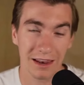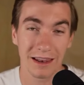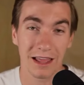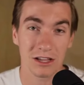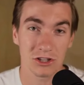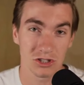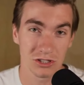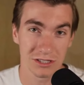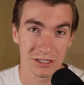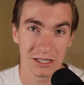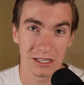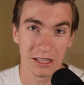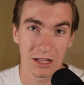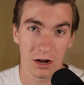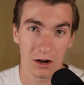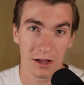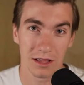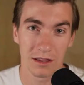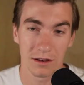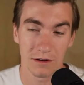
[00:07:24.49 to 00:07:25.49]
I didn't actually
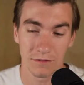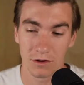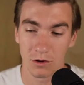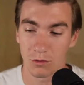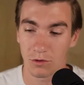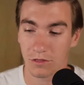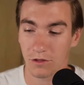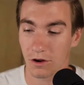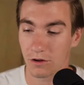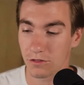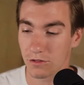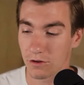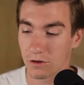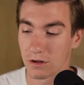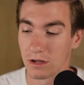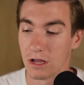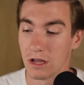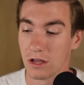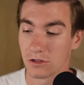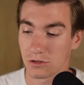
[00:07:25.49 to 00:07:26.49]
see the interview with
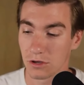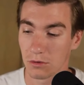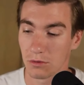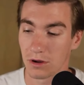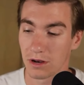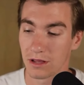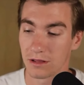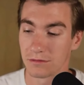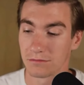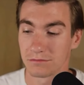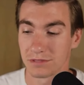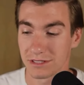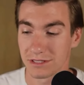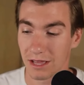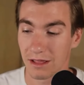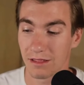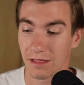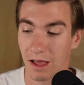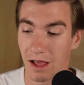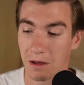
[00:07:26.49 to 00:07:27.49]
Arthur, so I want to
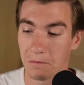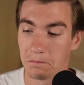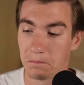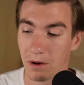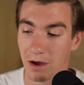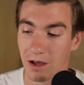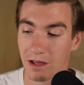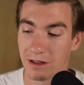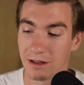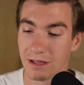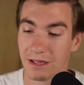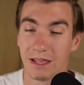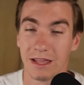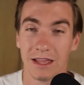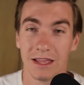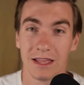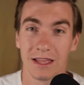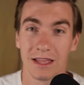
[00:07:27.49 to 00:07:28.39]
say that, but